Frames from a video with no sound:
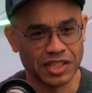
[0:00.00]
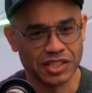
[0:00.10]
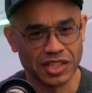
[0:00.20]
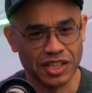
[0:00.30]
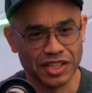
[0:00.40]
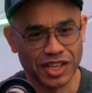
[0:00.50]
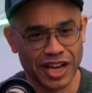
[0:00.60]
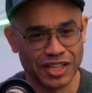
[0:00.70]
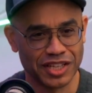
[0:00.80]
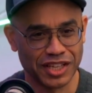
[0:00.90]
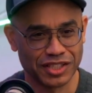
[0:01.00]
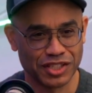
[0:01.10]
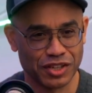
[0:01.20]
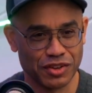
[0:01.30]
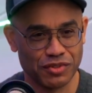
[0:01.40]
this in the context
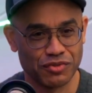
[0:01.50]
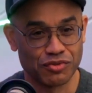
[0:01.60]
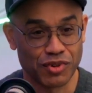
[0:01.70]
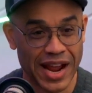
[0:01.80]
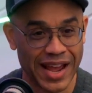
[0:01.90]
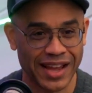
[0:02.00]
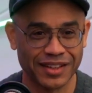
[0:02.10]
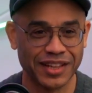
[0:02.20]
of RAG.